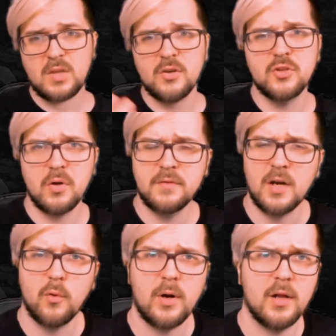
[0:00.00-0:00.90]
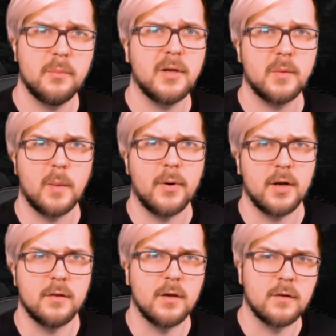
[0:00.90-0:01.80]
So after a while it became
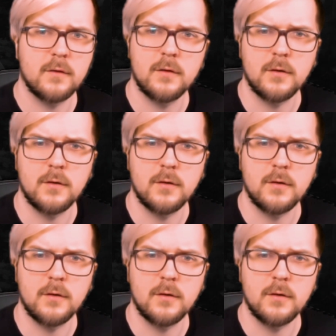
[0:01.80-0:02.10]
apparent that